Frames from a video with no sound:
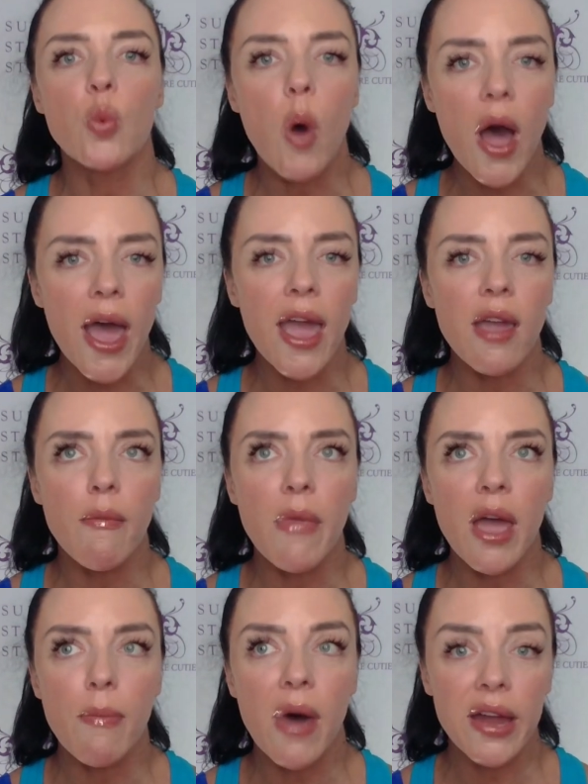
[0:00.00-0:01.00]
why
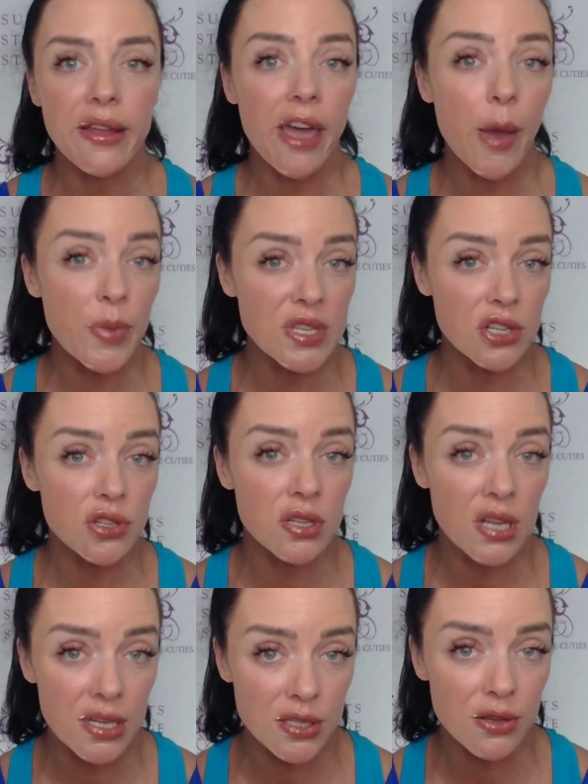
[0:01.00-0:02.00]
my body composition
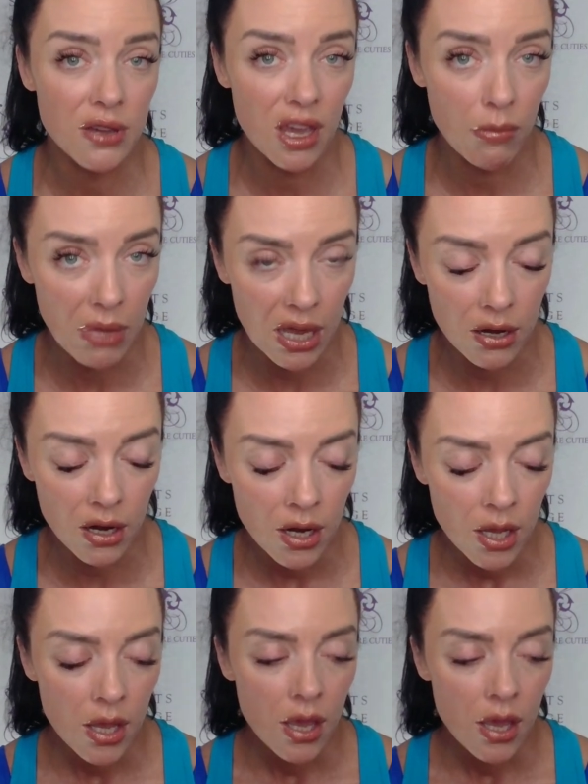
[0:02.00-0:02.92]
is looking better.